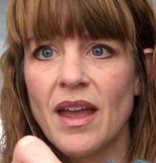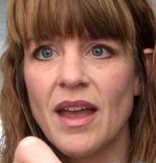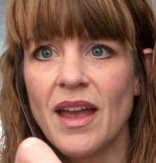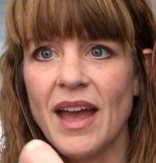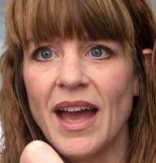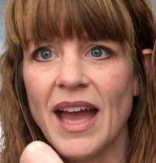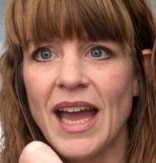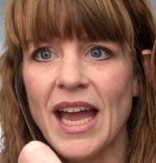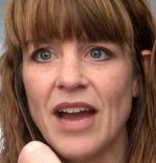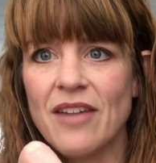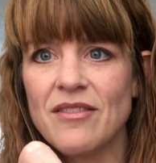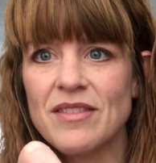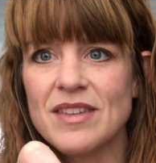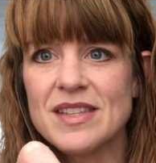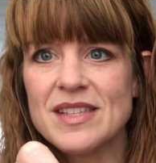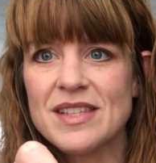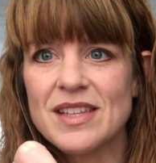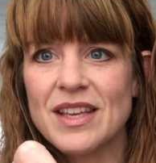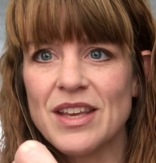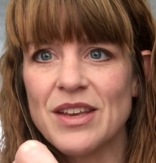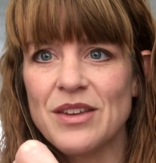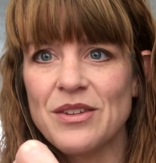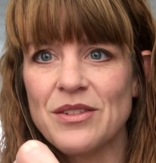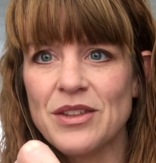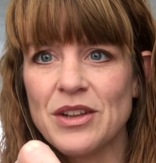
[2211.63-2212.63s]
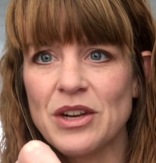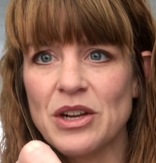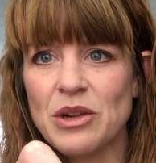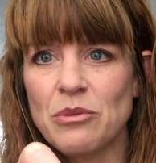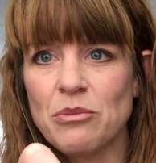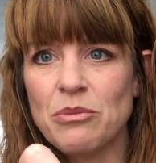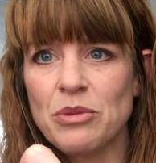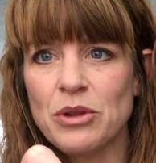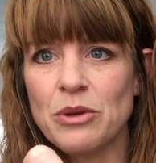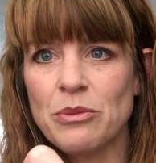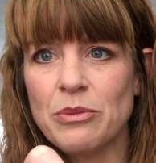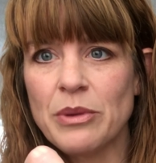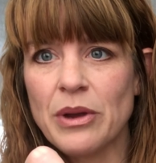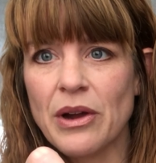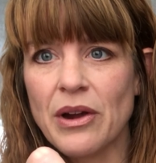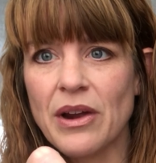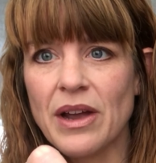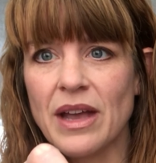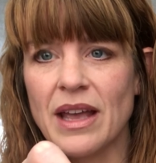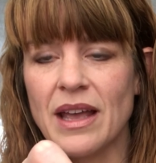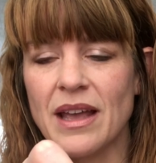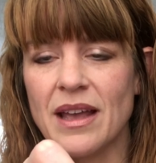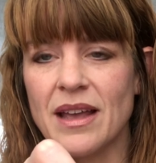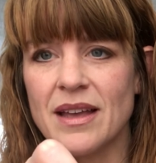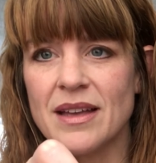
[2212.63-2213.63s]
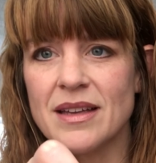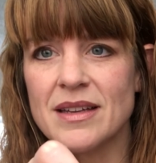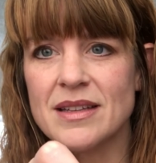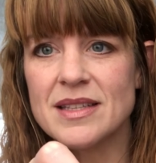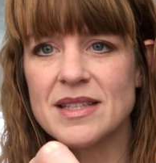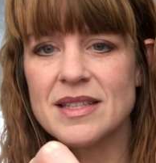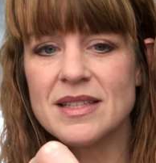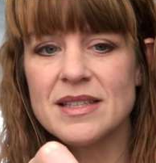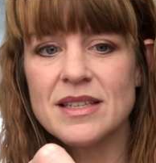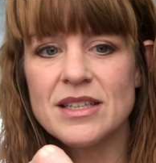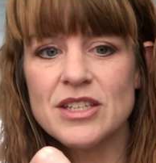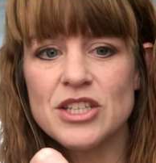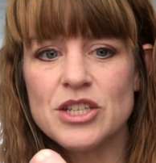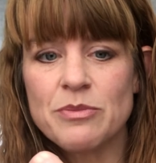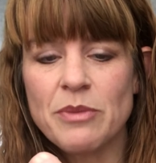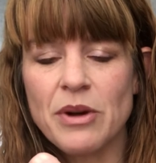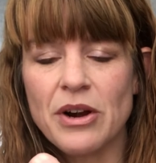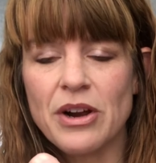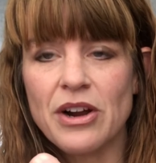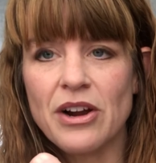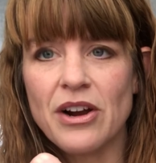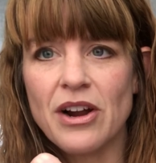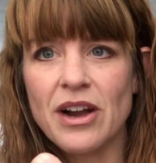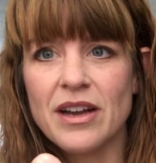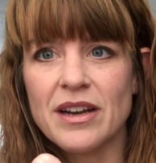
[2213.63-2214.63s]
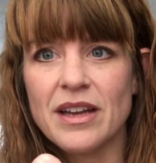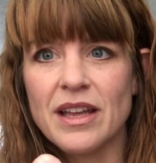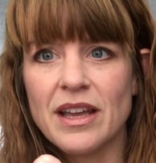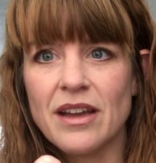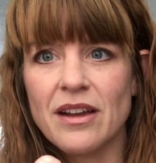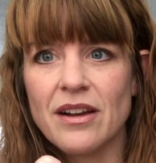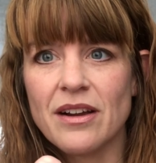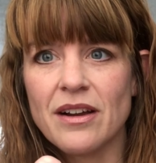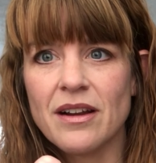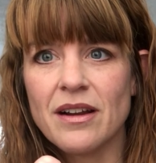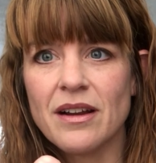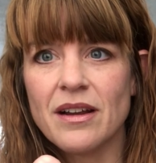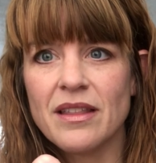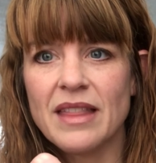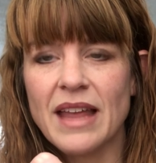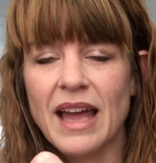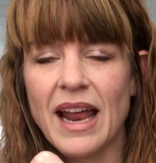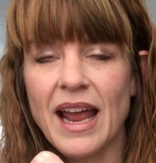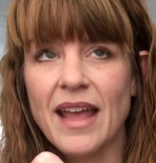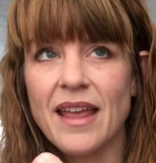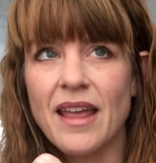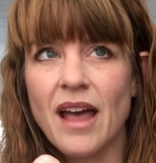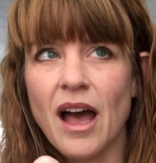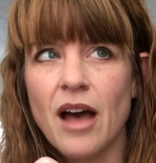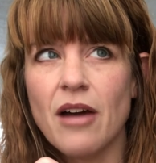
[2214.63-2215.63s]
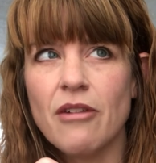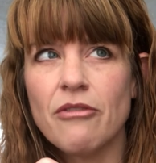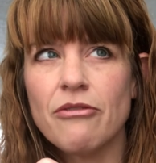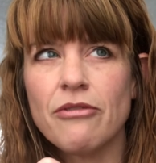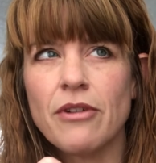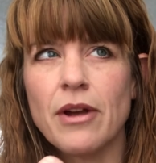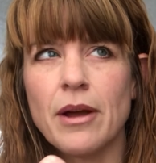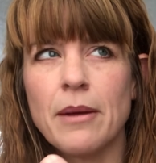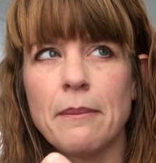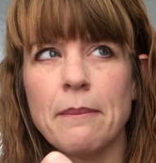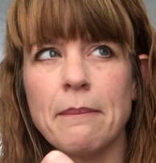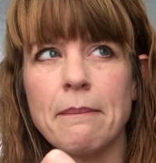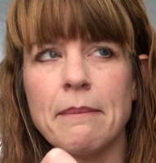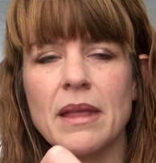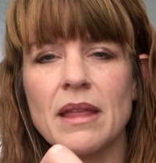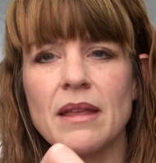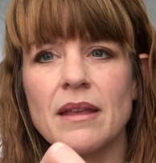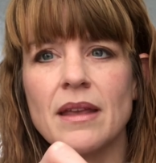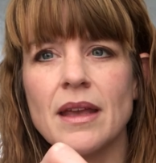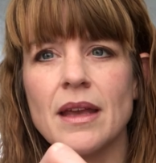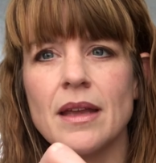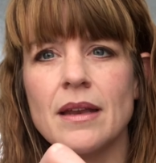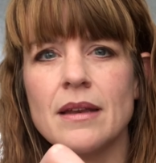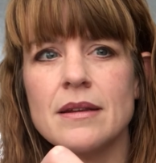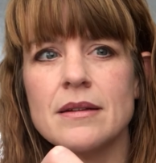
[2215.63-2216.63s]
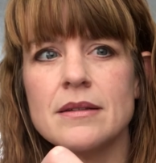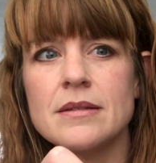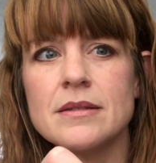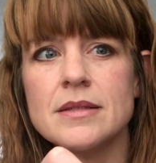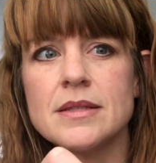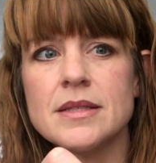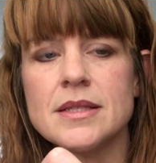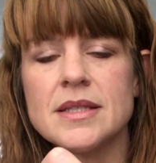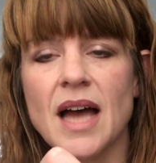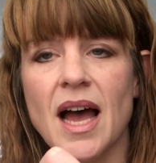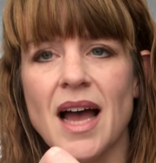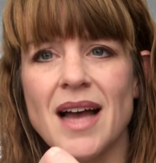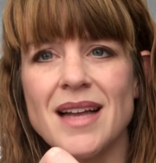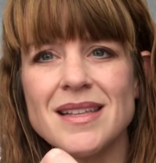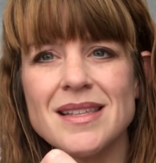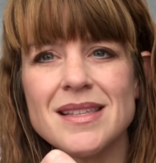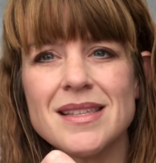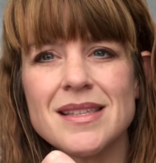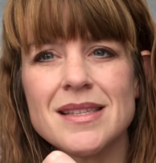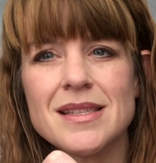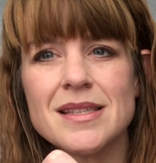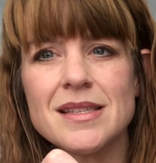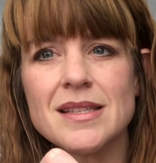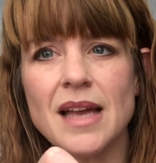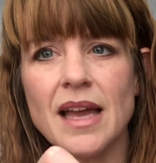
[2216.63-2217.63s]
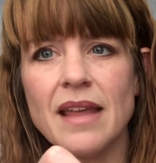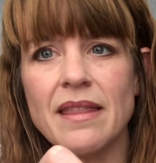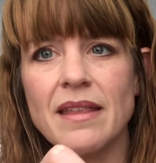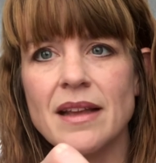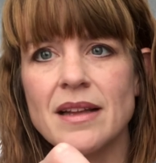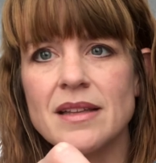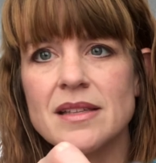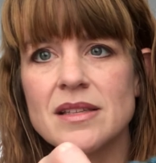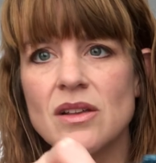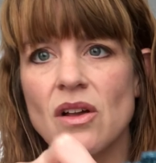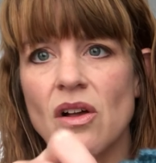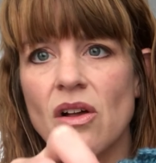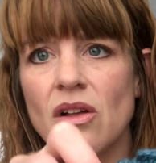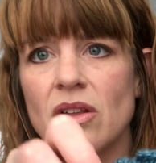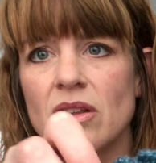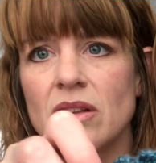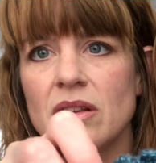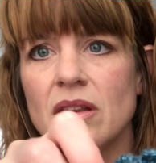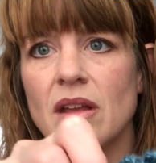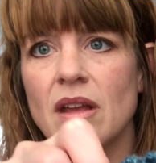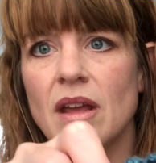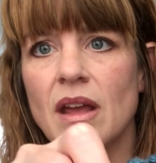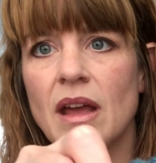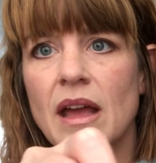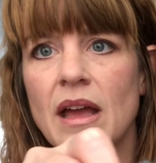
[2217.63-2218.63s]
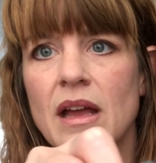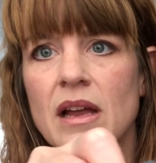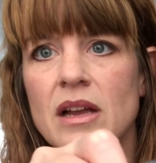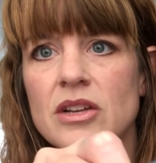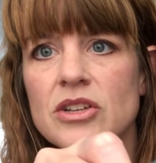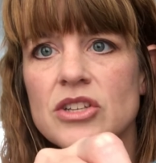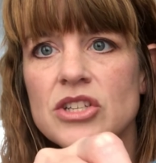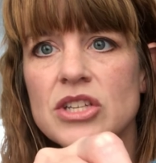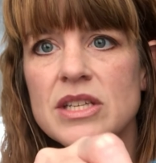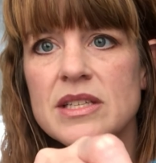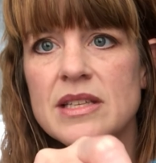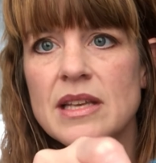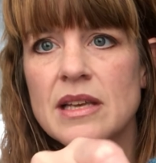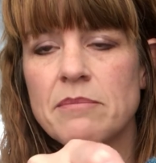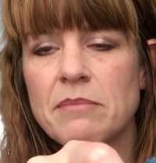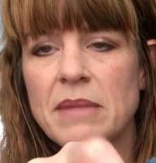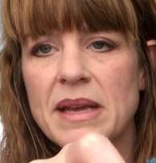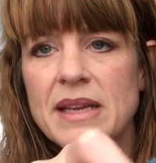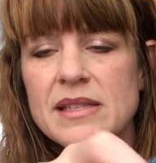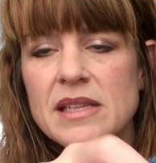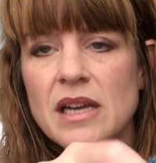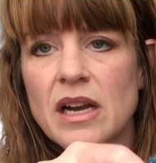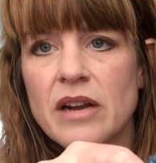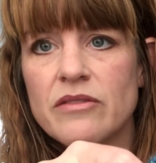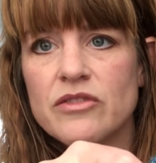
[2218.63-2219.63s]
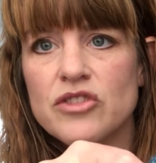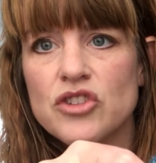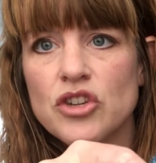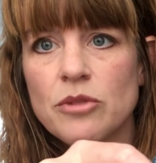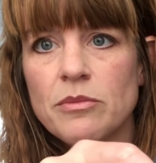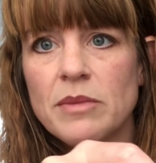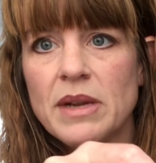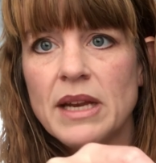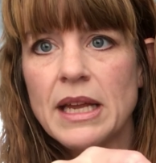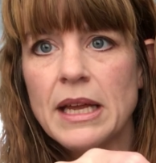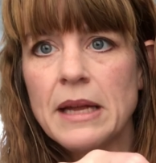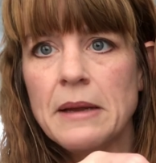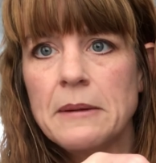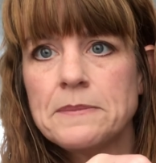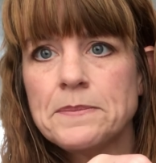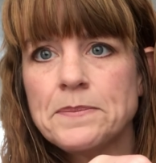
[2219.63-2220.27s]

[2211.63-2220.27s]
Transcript: I have this cute little blueberry stitch marker on here that I got from Million Dots, I think it's called. She's based out of Germany.